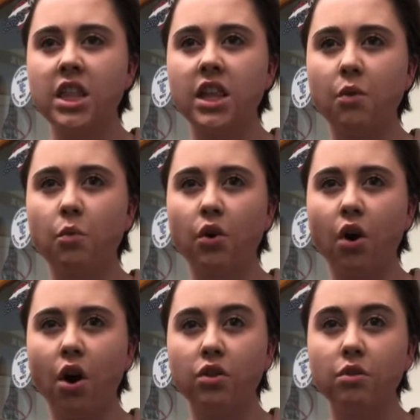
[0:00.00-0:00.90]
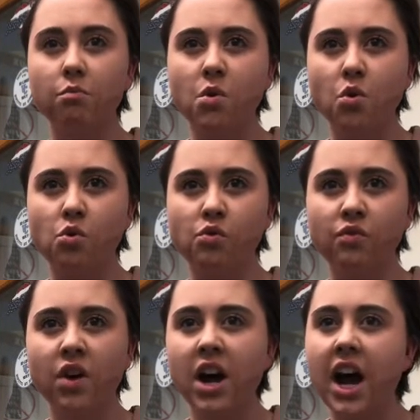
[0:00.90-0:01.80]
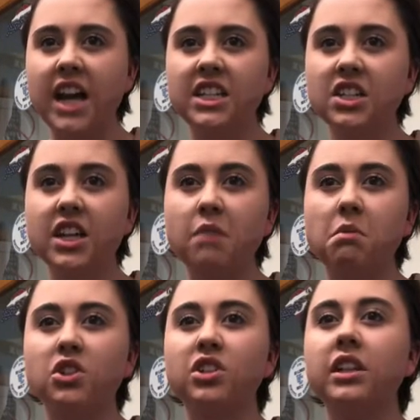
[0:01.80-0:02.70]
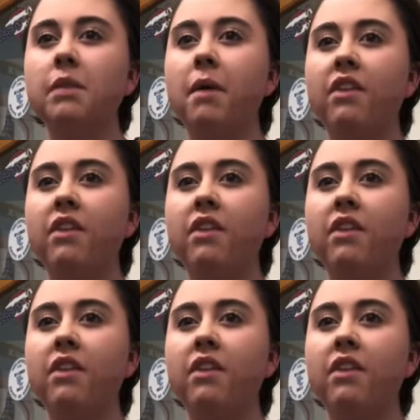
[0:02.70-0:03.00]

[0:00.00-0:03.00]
They were on the move. I didn't get much sleep